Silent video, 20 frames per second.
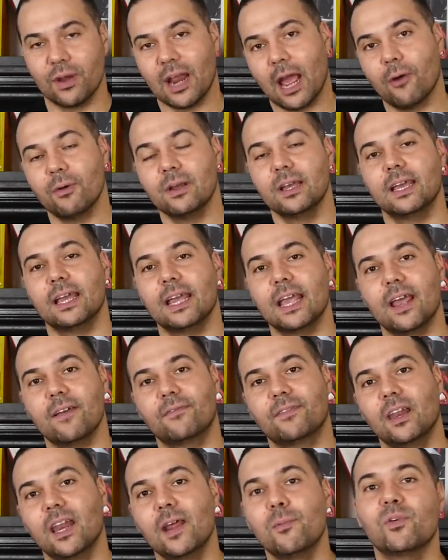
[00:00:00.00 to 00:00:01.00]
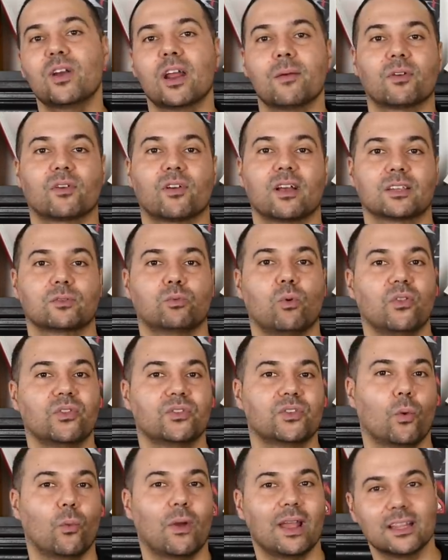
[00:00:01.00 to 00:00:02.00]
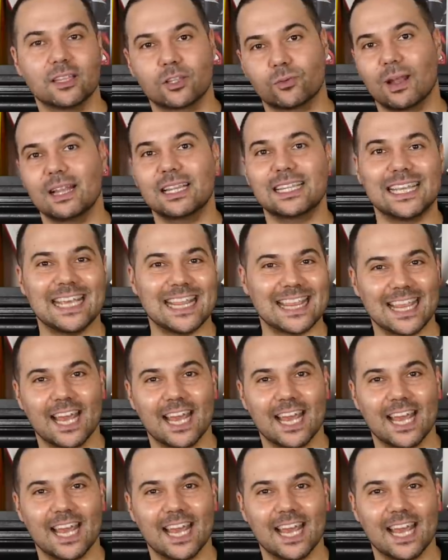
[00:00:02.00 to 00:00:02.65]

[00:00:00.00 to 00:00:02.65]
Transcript: Now, if the Liberal Democrats want to win 20,